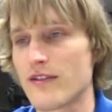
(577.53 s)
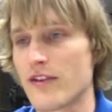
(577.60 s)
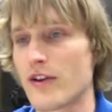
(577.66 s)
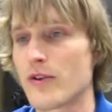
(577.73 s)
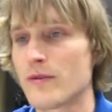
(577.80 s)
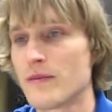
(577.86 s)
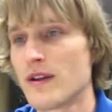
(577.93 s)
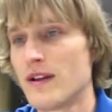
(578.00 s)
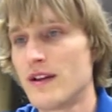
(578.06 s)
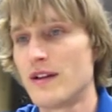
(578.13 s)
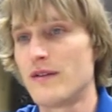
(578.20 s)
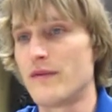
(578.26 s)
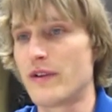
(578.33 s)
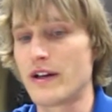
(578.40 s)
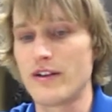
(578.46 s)
So
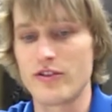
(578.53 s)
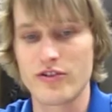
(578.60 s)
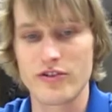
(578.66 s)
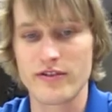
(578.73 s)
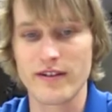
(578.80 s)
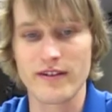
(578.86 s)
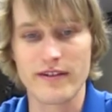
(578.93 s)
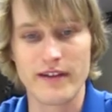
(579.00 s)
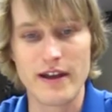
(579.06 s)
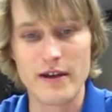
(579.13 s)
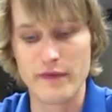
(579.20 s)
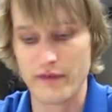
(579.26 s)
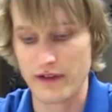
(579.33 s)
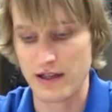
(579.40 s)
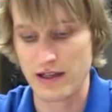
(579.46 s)
very interesting
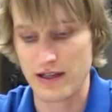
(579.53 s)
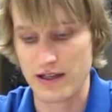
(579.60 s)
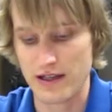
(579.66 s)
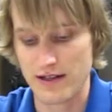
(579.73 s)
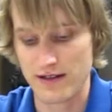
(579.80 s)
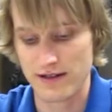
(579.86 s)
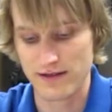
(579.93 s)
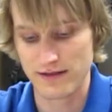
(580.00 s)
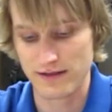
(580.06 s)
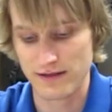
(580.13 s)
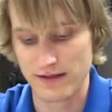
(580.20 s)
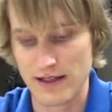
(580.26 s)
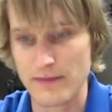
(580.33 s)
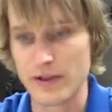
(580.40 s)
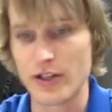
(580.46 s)
stuff, and
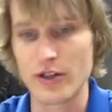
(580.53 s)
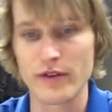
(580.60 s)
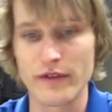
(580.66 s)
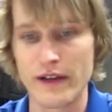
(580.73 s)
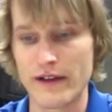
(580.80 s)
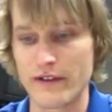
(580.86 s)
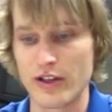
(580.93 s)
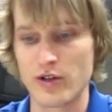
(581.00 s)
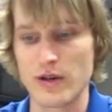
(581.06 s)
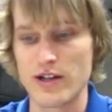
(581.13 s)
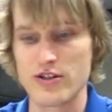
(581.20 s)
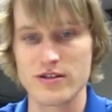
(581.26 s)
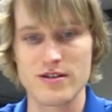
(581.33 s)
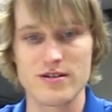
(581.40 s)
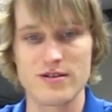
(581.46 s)
let me know if you have any
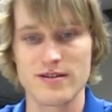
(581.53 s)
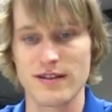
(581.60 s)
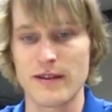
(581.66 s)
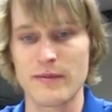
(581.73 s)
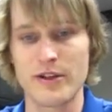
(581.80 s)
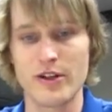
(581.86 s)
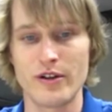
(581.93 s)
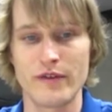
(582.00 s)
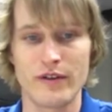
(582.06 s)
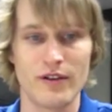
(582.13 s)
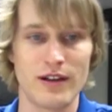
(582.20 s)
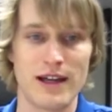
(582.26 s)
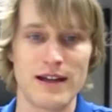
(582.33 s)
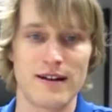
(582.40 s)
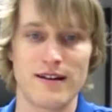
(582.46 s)
questions. Let me know if you
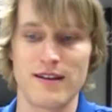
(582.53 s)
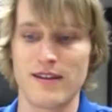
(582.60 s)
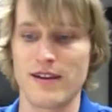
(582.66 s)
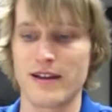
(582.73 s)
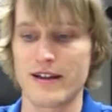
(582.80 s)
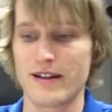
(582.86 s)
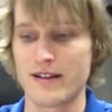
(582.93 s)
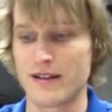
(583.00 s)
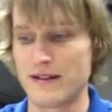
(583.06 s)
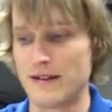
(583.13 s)
liked the